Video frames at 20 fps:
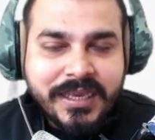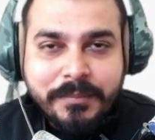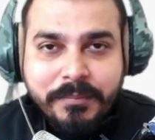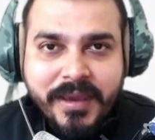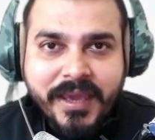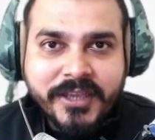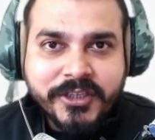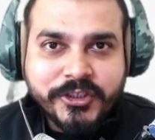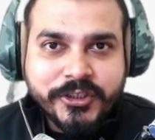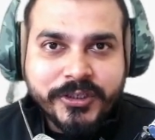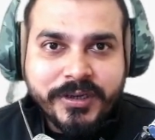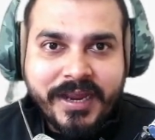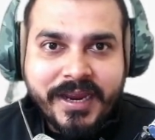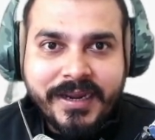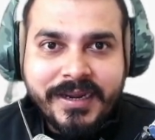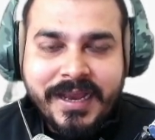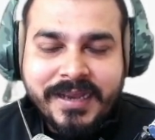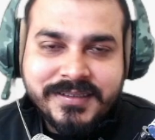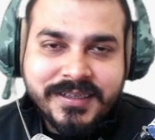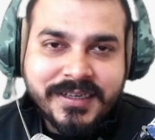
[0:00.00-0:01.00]
image,
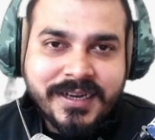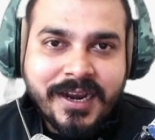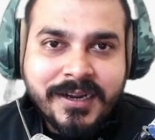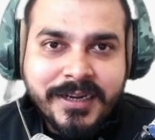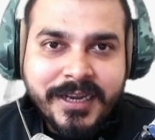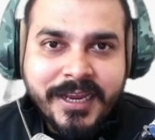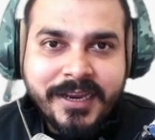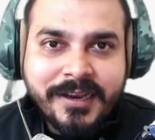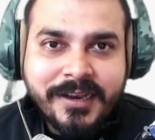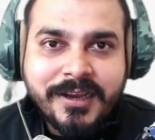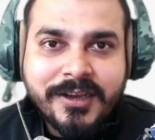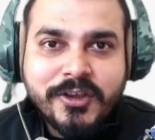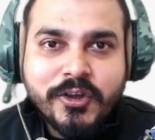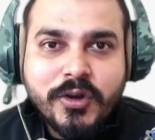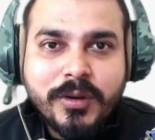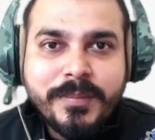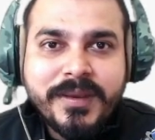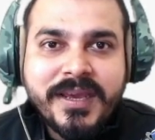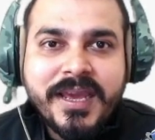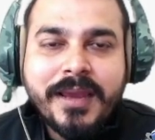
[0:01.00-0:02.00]
right, as a container,
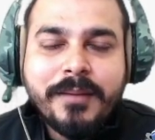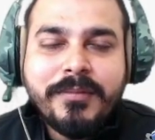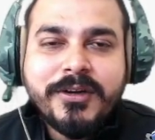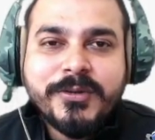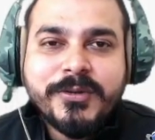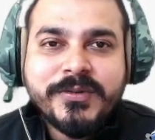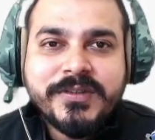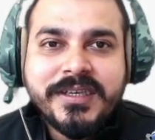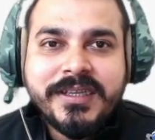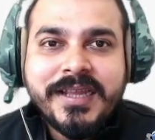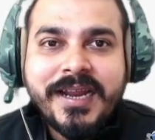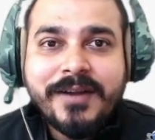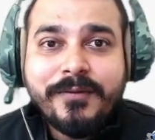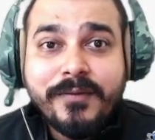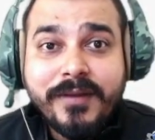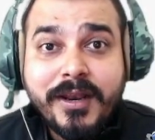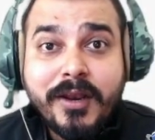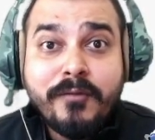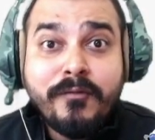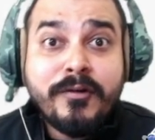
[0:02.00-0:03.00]
you'll be able to see
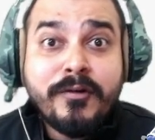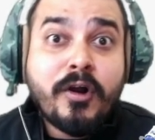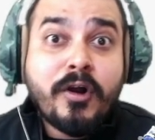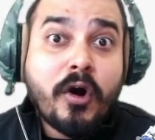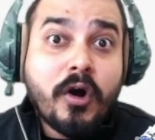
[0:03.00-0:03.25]
that we'll